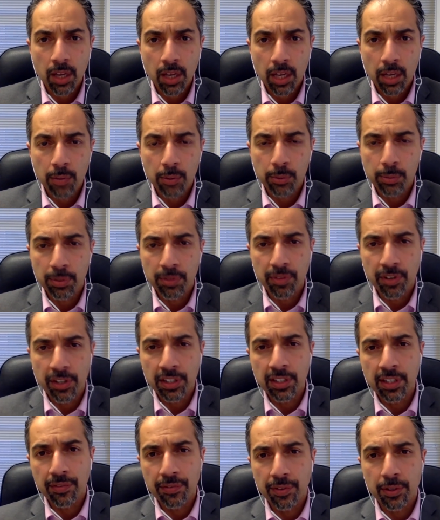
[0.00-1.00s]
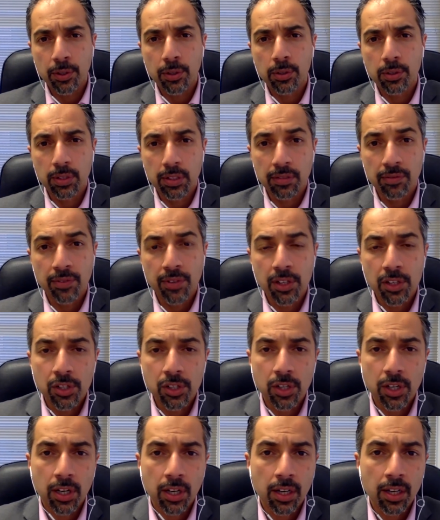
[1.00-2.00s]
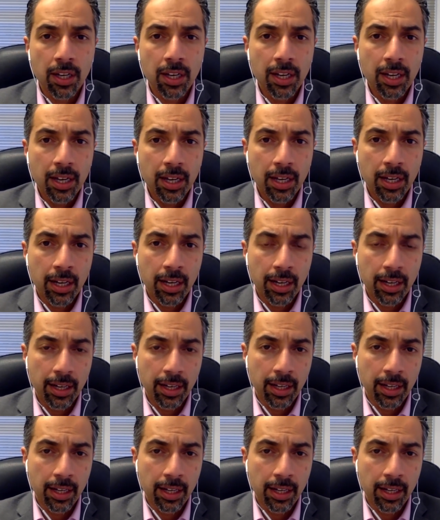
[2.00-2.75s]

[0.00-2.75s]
it would be very difficult to envision uh,